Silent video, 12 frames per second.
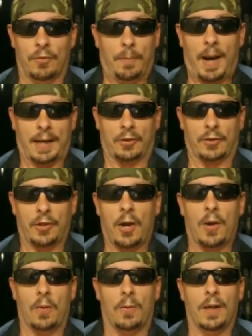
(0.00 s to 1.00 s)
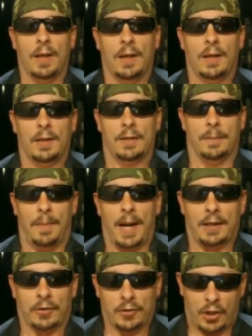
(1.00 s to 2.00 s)
biker code. The
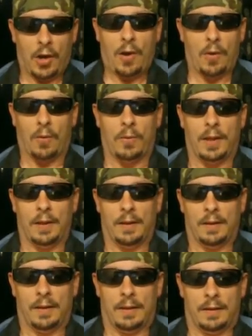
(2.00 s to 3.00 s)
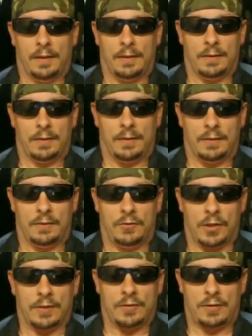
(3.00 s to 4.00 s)
biker code
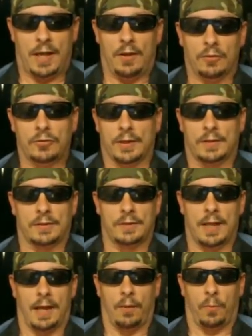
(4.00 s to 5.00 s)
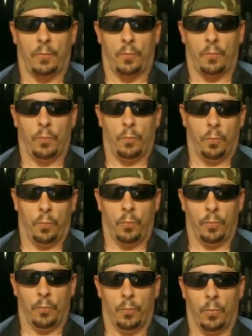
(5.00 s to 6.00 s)
just tells us that
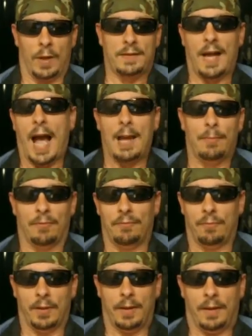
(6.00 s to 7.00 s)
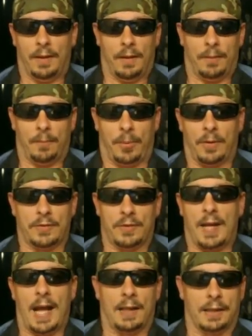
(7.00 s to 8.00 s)
what type of
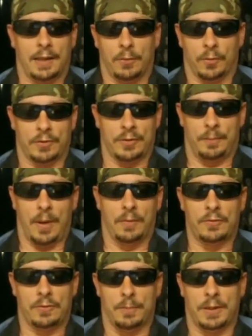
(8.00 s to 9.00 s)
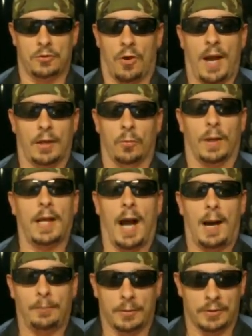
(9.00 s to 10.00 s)
personality we're supposed to be trying to
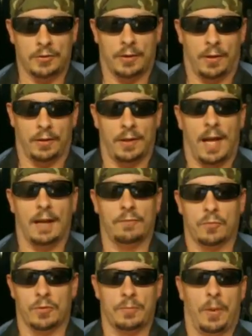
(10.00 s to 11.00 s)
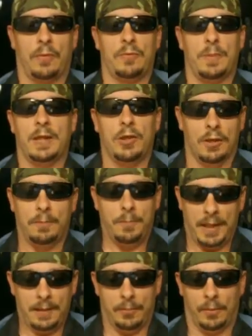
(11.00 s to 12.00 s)
accomplish in our lives. We're supposed to be good
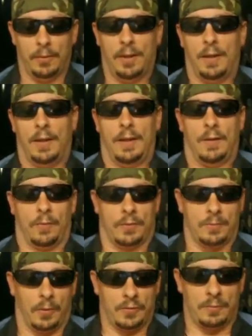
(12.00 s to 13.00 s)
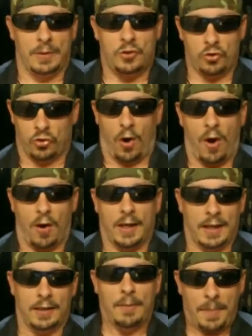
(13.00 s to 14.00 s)
people. We're supposed to be strong,
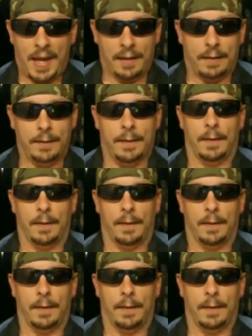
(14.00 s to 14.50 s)
independent,